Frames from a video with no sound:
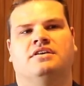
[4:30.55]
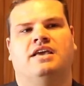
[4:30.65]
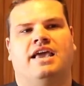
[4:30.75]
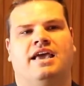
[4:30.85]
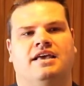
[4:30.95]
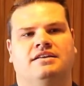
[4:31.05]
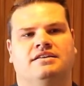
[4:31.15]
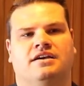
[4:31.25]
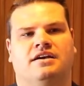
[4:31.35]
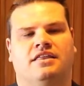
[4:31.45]

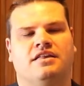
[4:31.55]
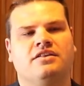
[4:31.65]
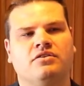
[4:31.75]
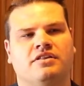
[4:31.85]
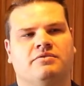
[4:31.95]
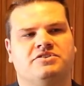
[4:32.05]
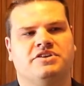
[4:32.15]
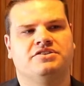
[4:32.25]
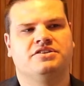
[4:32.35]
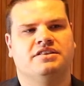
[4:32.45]
And I think the only thing that we're
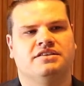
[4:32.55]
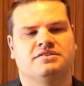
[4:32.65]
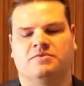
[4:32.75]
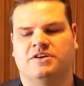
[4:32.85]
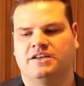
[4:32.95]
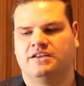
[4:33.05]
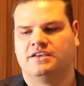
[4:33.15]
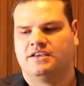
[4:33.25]
changing in this one